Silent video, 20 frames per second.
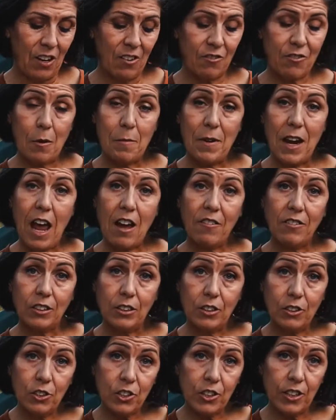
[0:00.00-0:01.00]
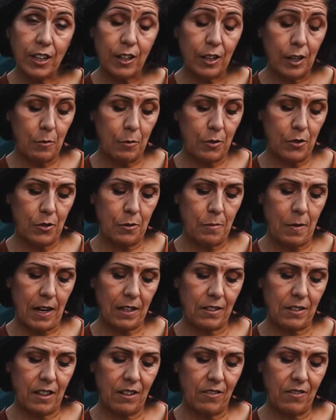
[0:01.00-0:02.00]
From an evolutionary
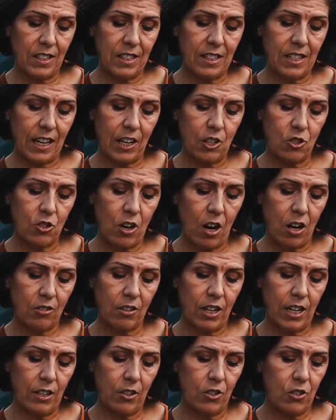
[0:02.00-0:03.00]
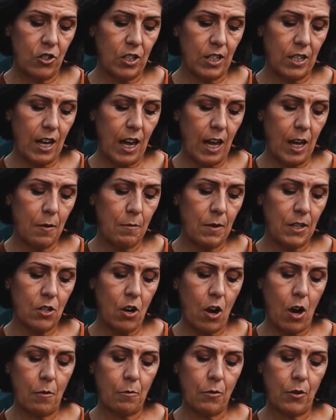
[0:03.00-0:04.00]
perspective, the second chakra energy came
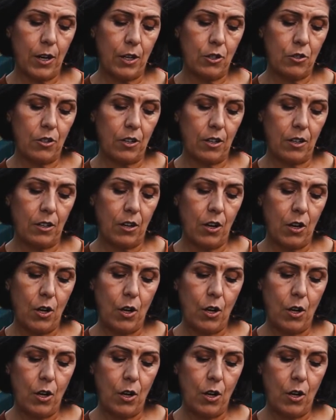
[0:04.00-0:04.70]
into operation